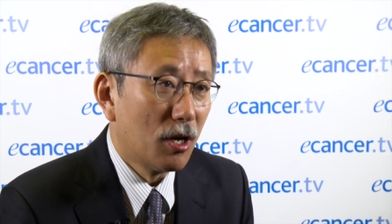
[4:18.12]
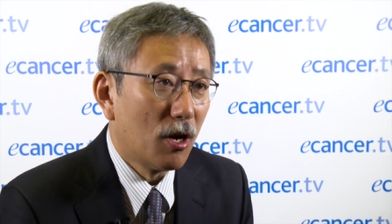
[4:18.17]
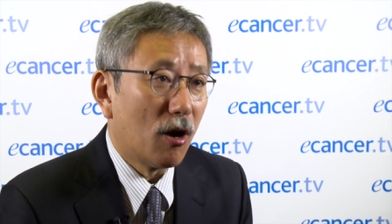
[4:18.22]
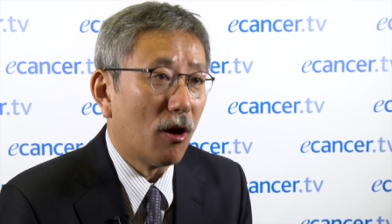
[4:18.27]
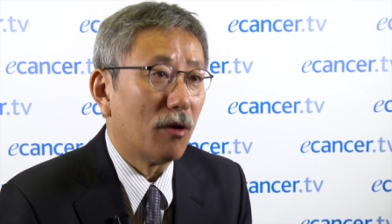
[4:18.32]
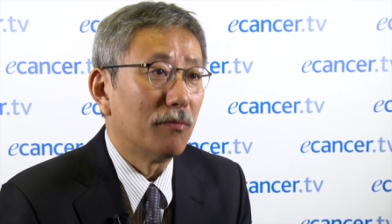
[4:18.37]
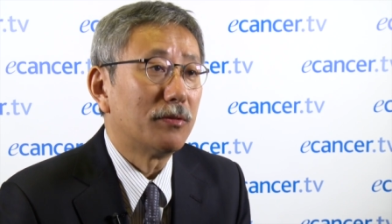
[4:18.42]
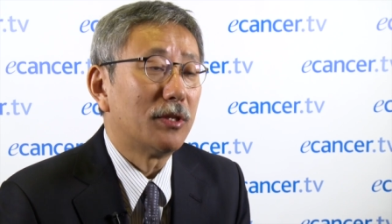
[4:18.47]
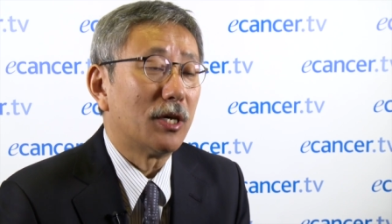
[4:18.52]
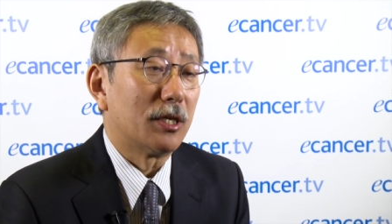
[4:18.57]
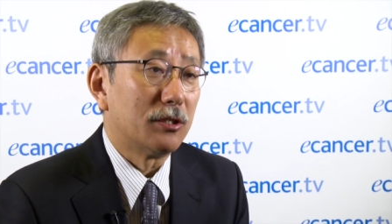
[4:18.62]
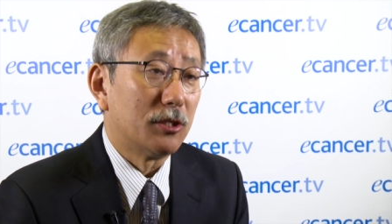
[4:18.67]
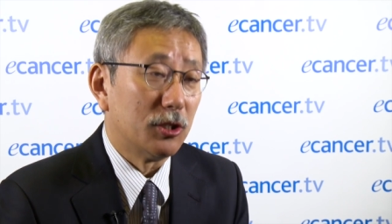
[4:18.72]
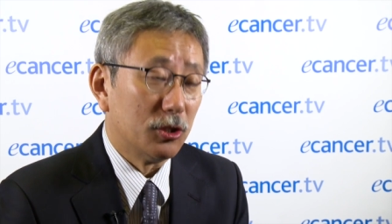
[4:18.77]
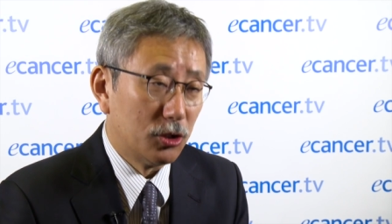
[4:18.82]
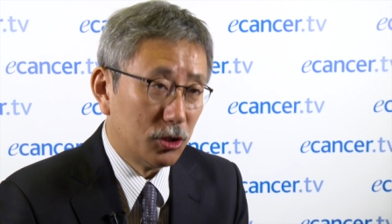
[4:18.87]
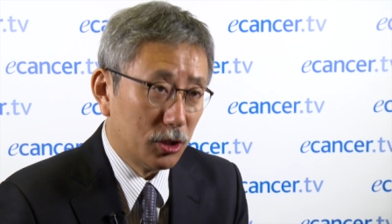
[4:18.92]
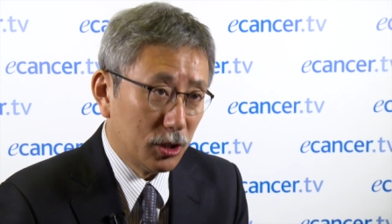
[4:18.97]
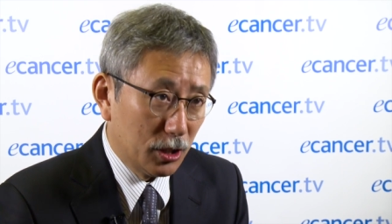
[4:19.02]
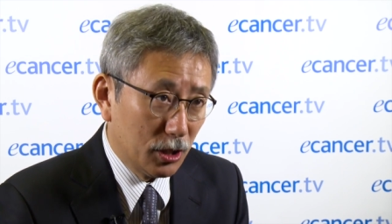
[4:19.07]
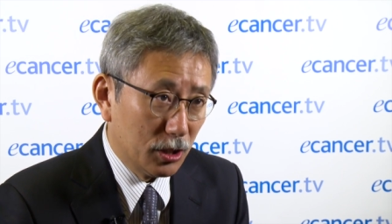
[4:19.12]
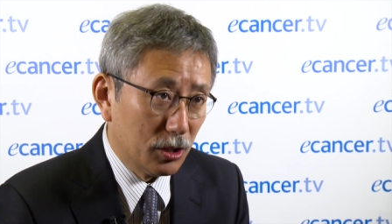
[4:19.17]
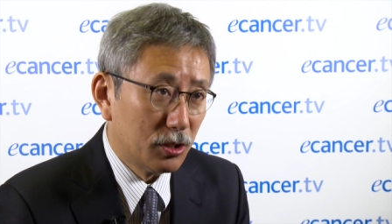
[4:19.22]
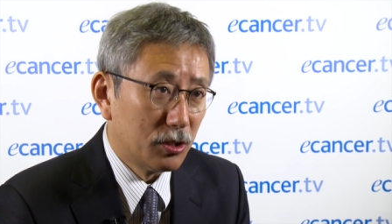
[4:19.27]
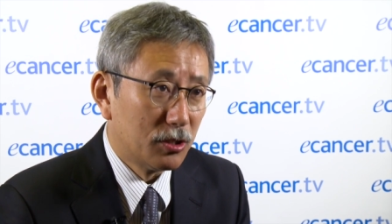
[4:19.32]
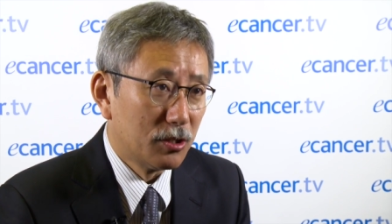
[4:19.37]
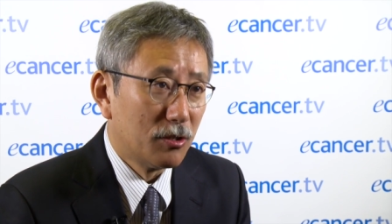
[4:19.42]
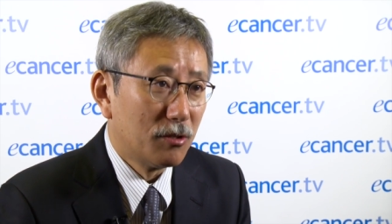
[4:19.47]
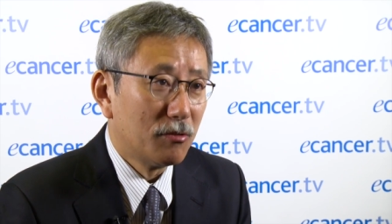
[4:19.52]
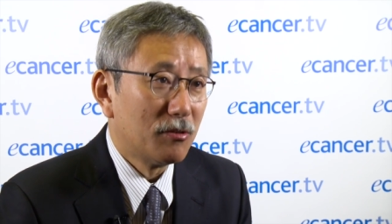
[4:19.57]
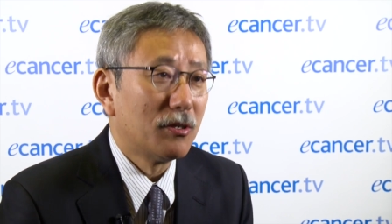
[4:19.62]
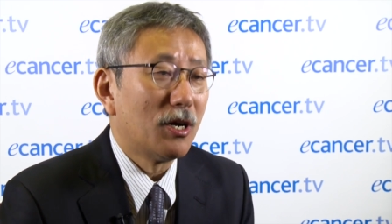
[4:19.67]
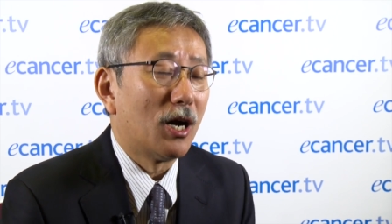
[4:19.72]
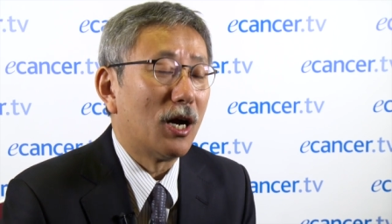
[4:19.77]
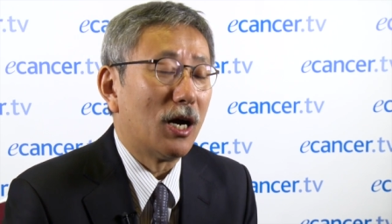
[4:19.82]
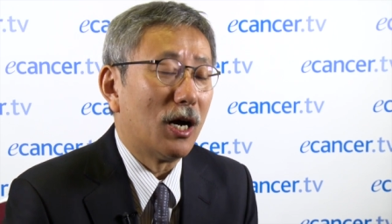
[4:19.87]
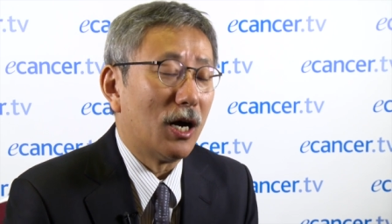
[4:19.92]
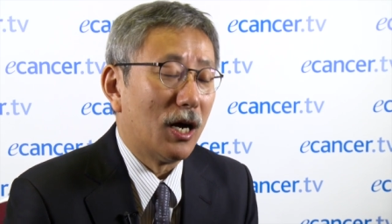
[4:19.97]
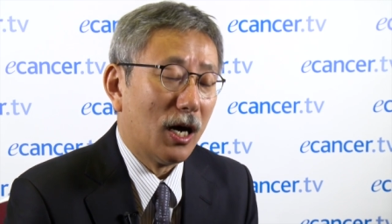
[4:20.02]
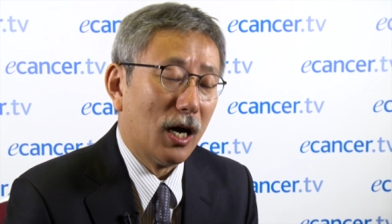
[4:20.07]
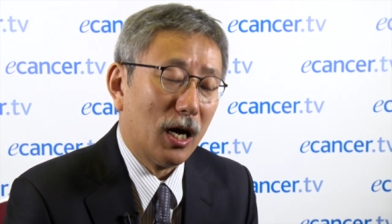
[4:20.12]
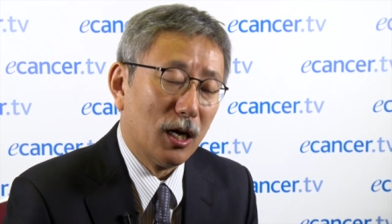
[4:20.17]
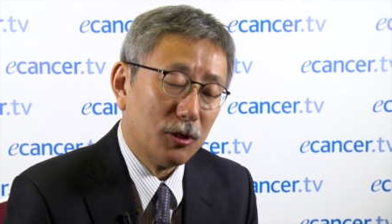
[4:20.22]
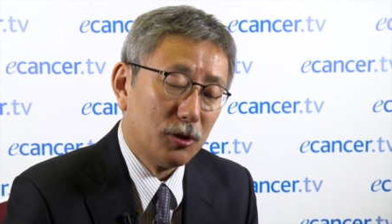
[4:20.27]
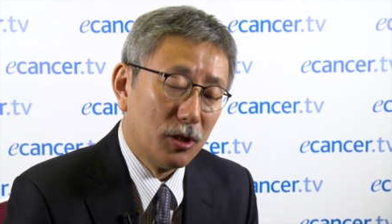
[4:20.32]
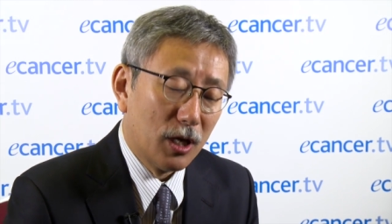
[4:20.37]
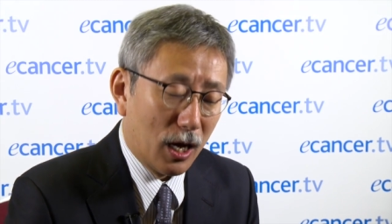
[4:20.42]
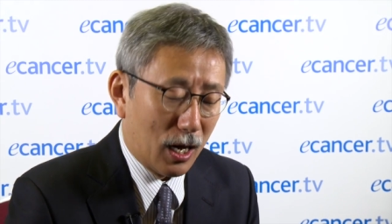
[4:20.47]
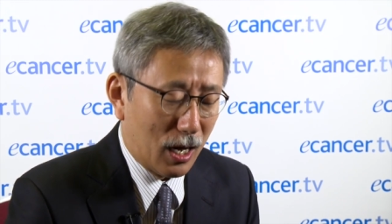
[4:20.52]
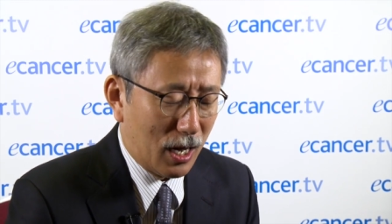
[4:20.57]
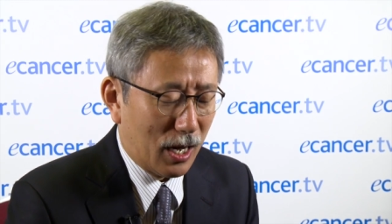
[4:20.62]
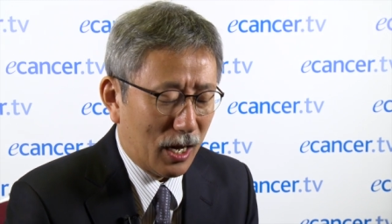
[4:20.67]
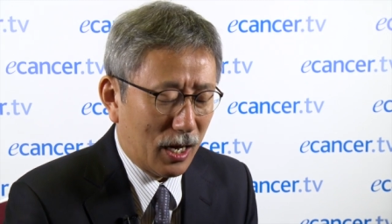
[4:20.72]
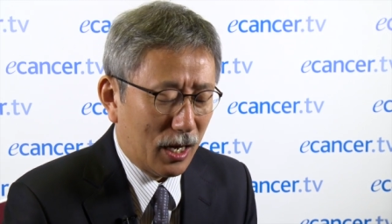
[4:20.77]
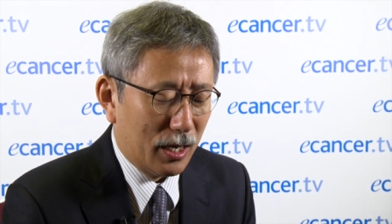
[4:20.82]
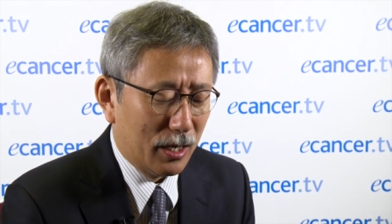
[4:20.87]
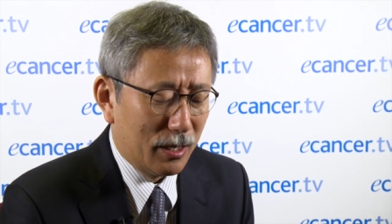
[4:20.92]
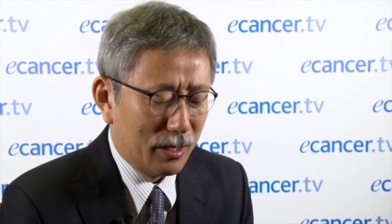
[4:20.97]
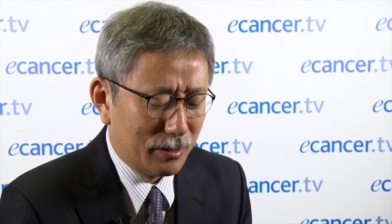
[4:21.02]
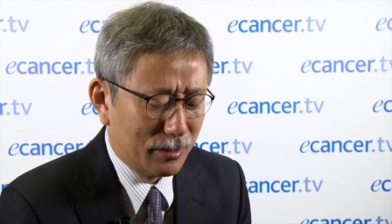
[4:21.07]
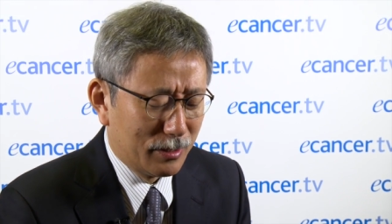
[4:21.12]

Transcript: of that disease. Uh, Uh,